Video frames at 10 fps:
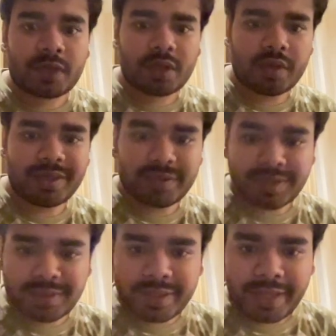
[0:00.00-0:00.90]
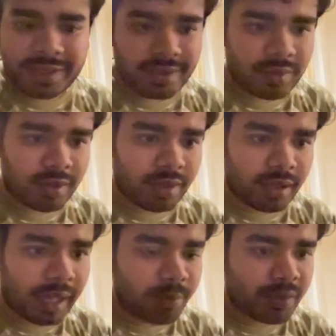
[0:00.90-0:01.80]
okay, so this is the React
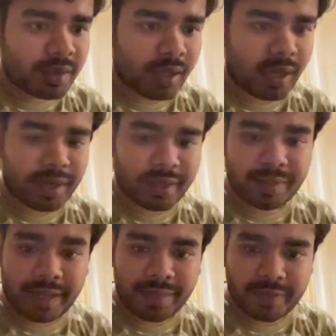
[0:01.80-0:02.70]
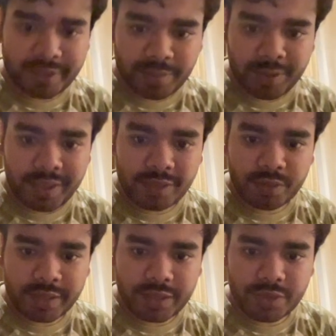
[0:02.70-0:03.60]
app, and I have created a button to
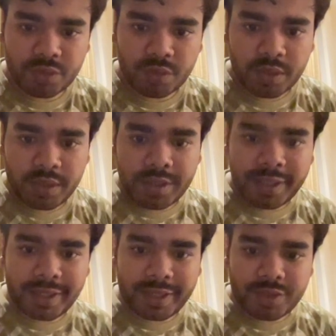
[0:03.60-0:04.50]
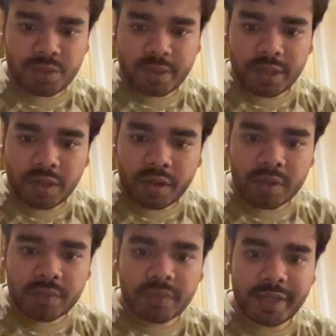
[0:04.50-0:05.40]
click show, and yeah, it's showing a lot
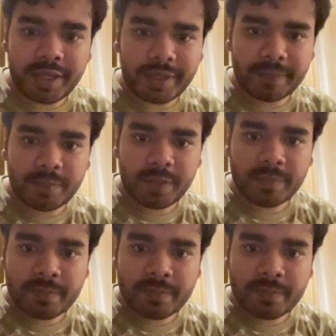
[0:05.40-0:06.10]
of data here. Okay,